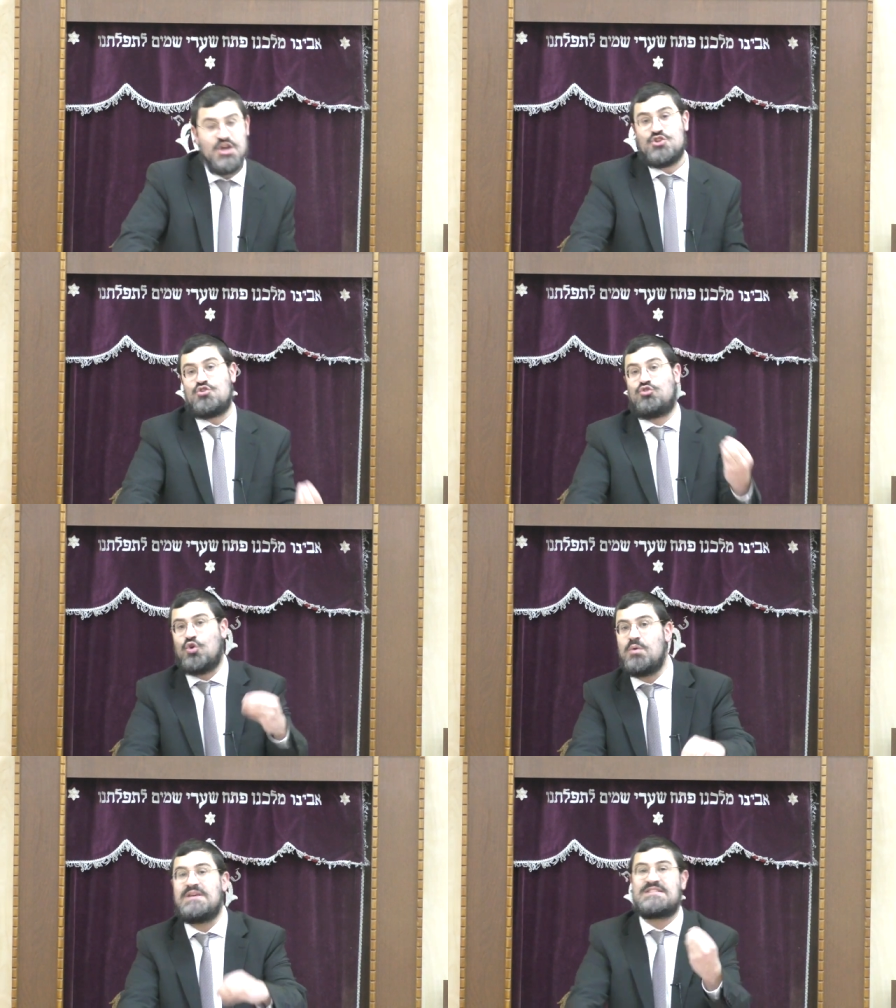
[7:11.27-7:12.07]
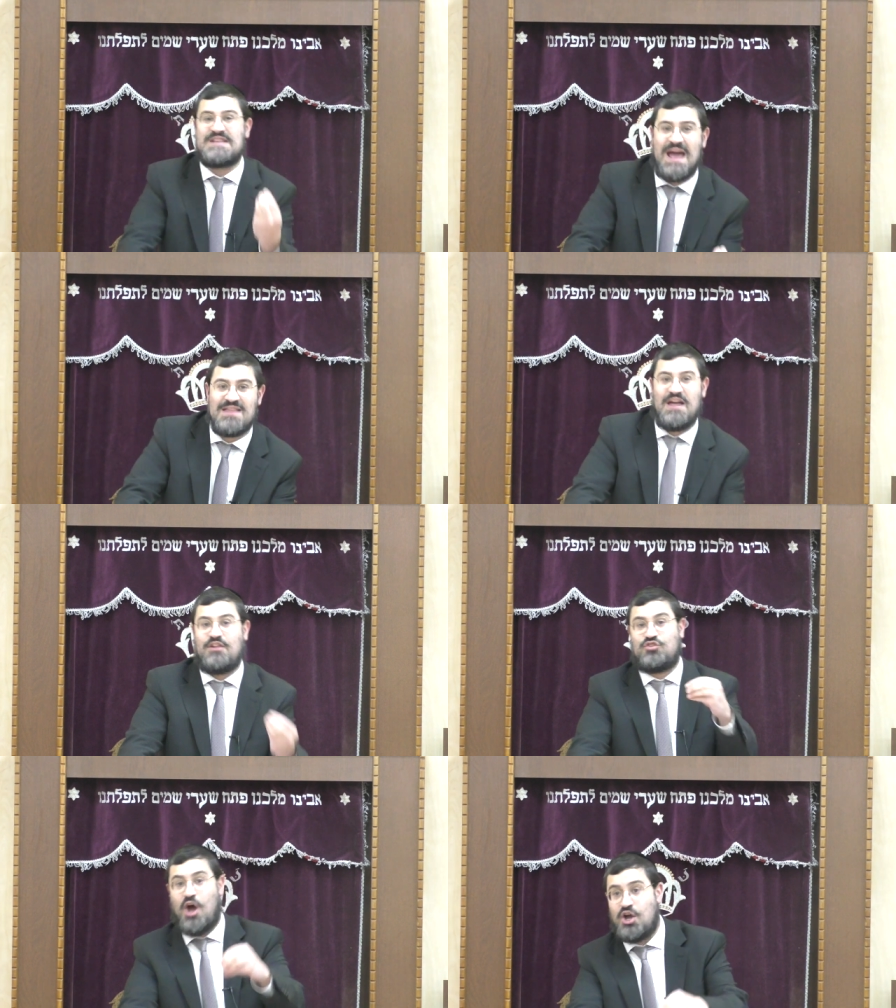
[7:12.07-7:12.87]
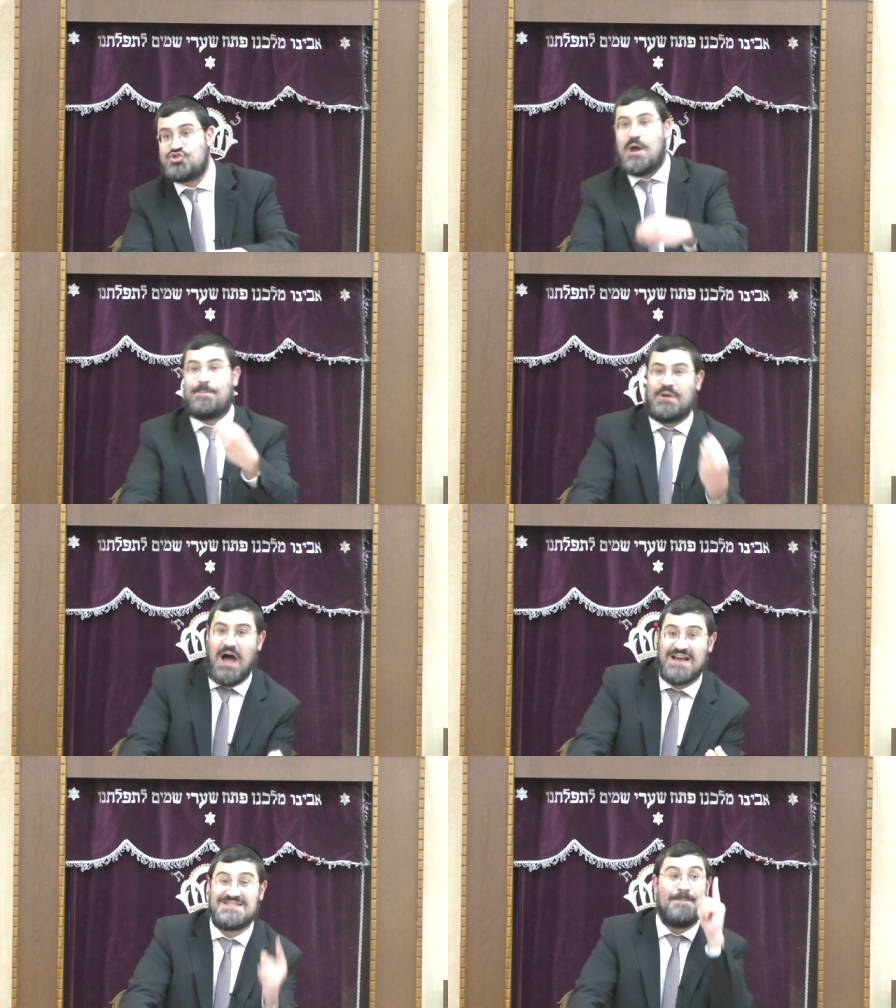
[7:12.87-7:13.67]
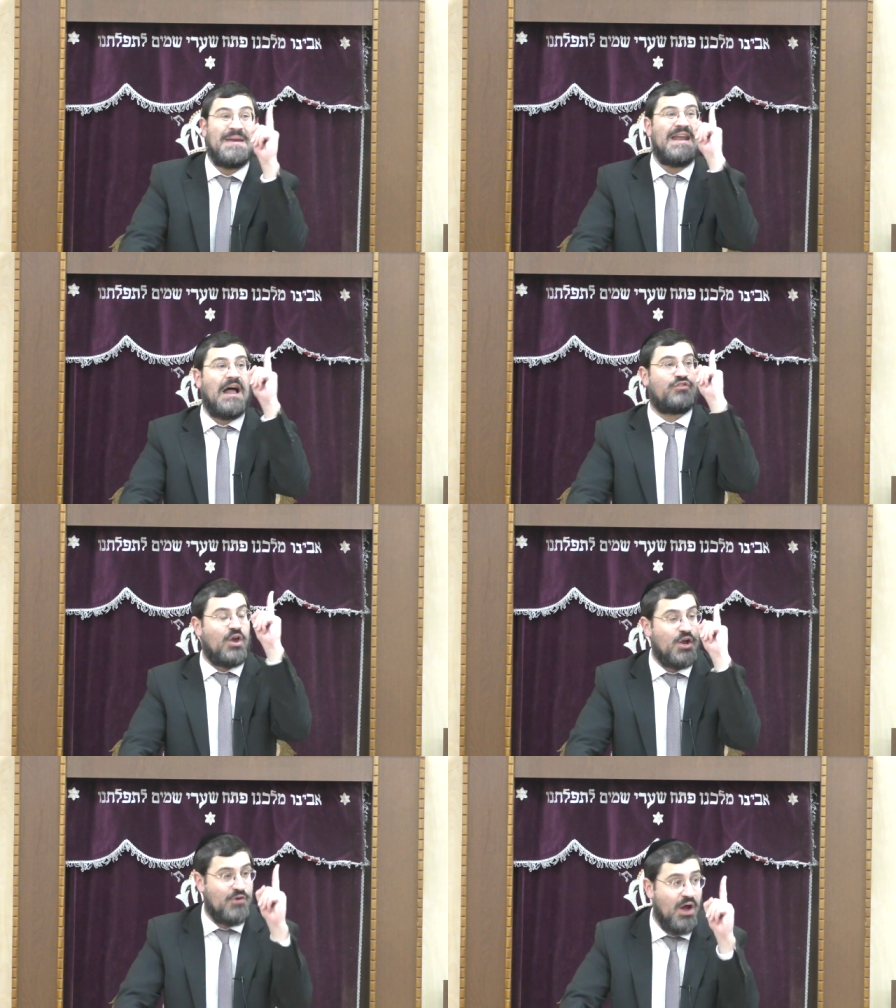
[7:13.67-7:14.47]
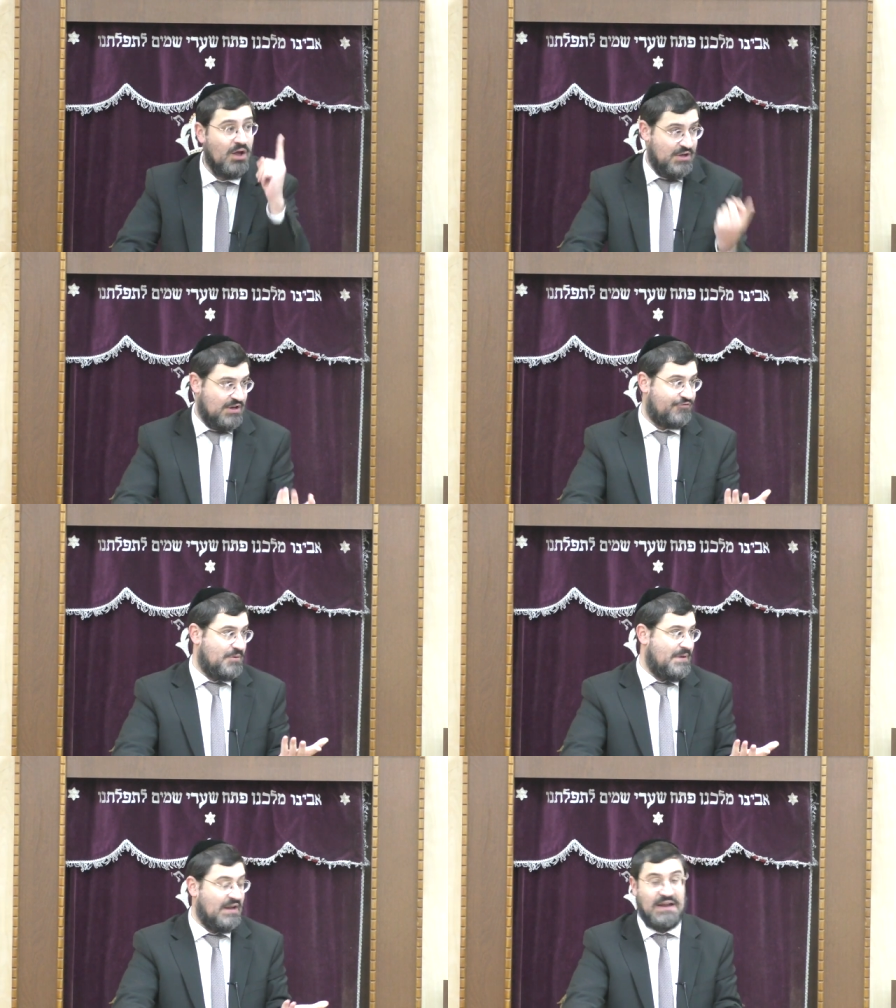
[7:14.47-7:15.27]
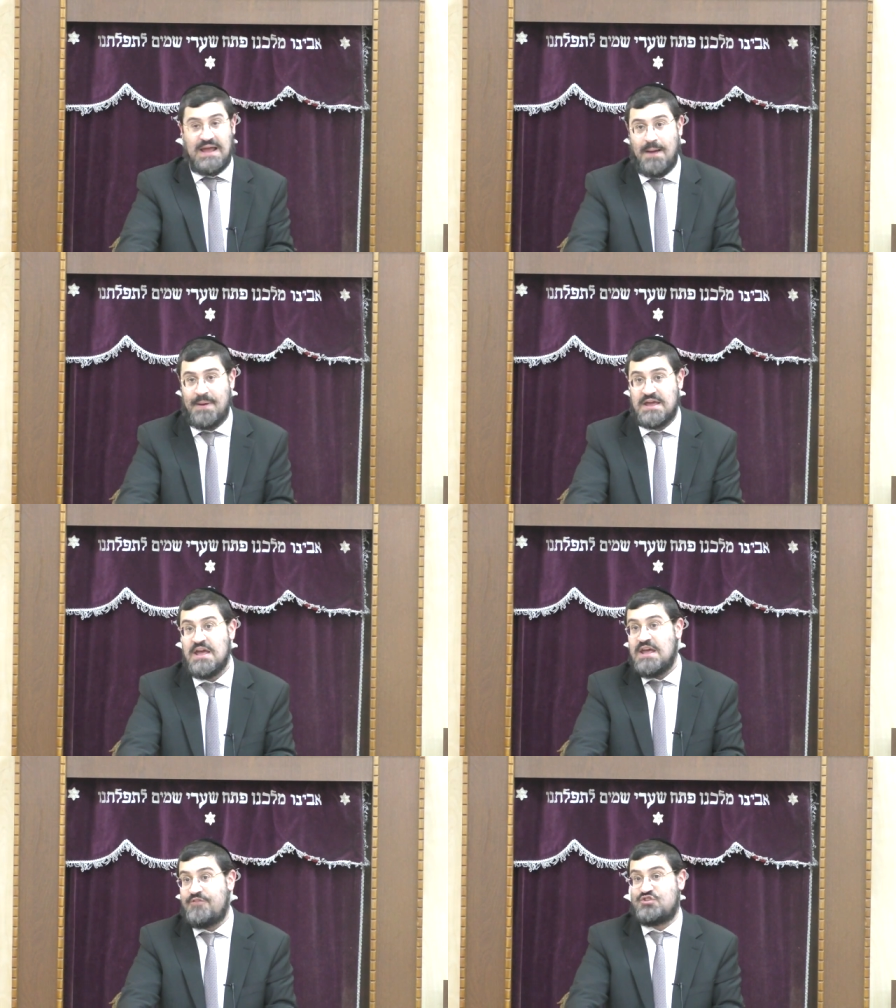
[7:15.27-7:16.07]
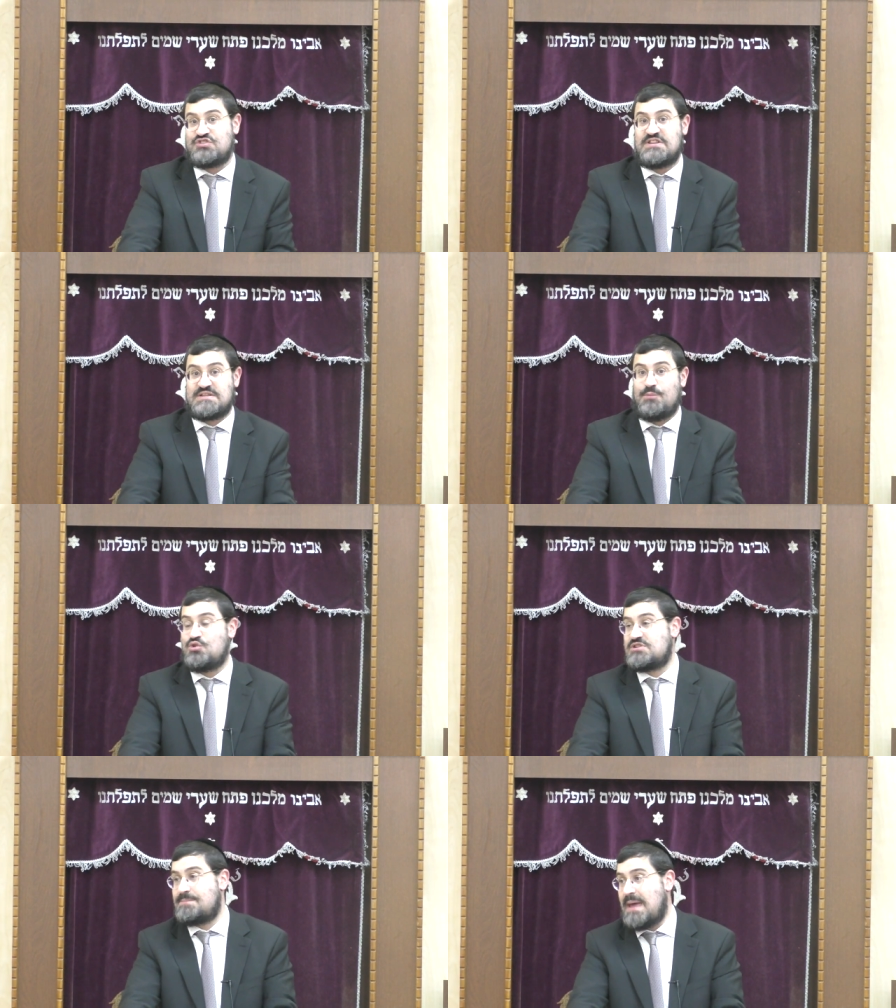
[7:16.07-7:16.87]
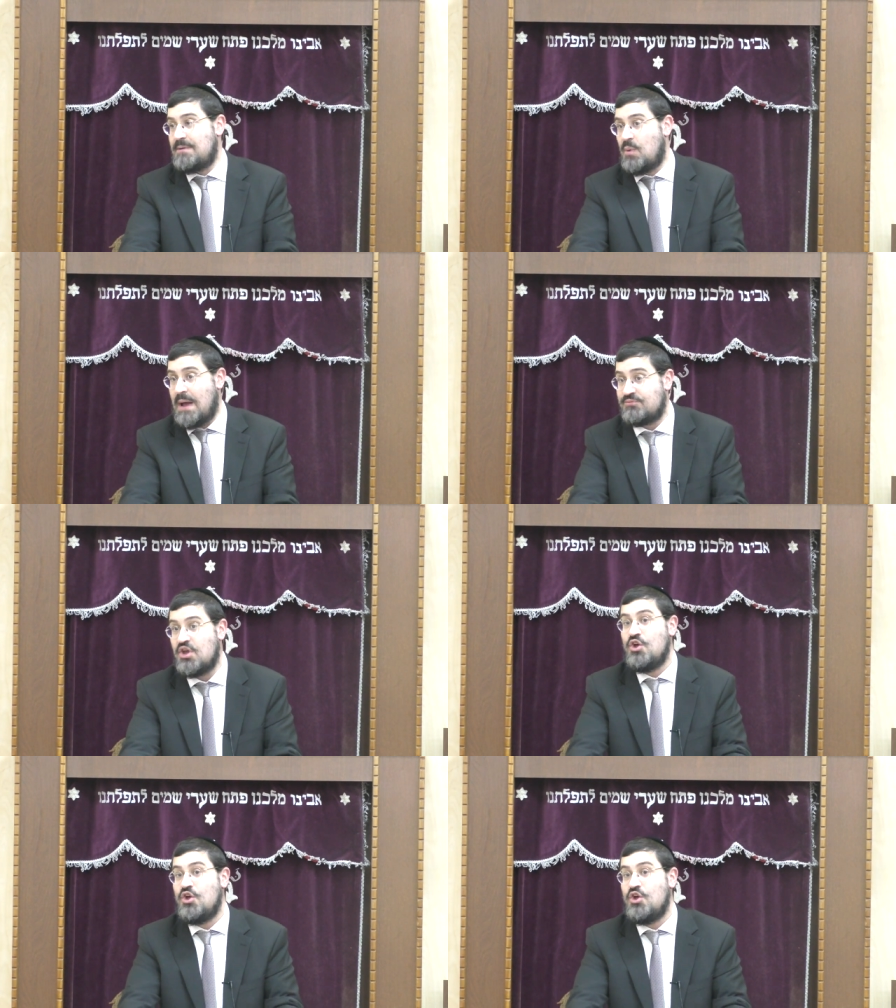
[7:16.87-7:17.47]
So do we say that dosh applies min ha-Torah, nafkimina legabe, if you see someone using baby wipes,